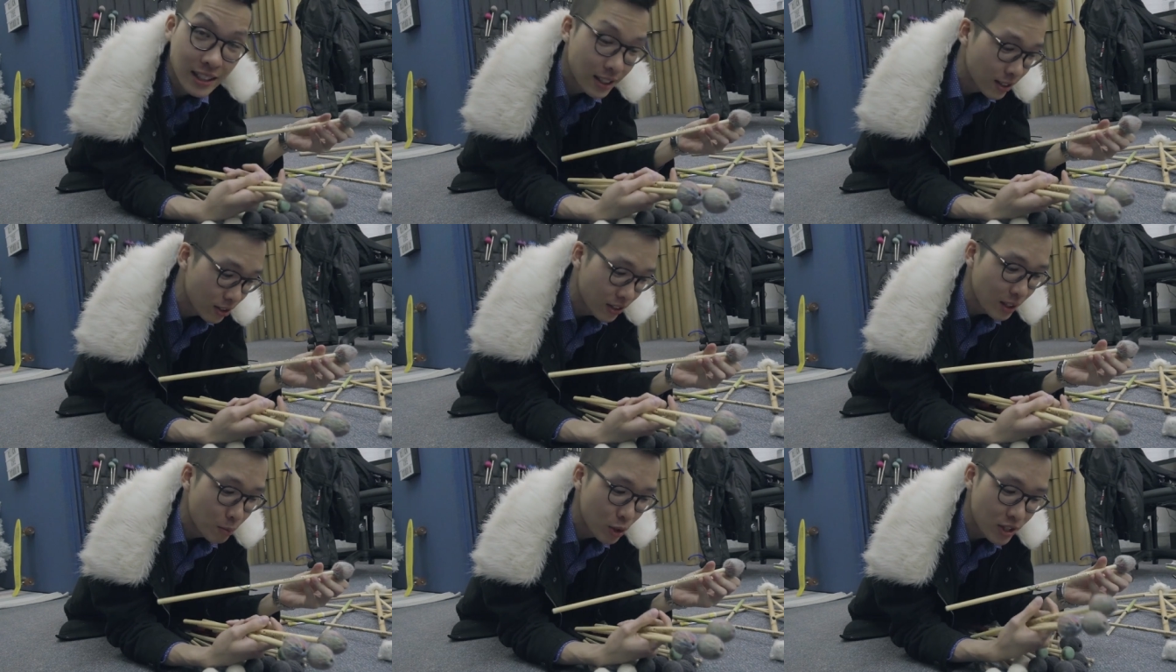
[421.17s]
stickers
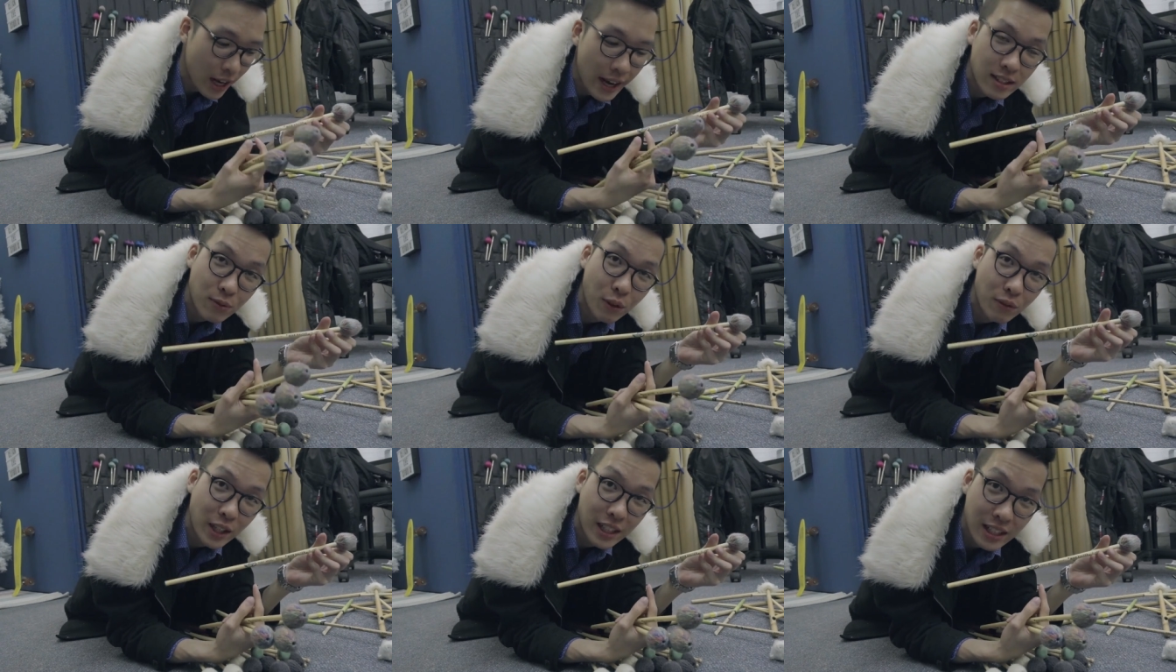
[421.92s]
on them, which adds
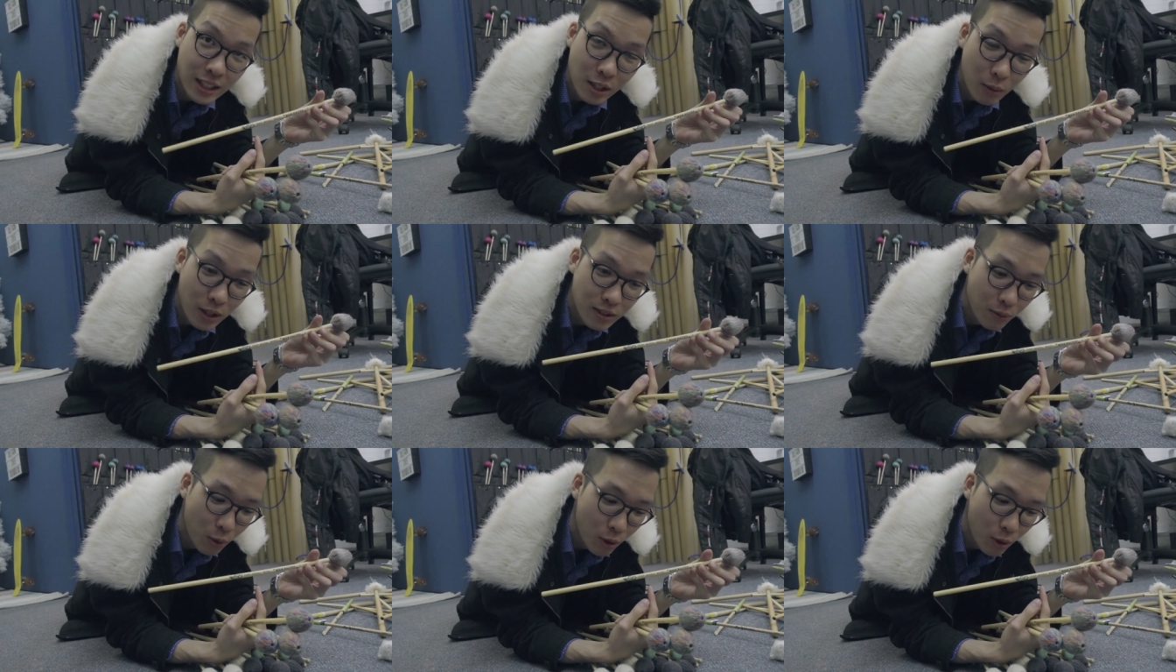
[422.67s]
15 kilowatts of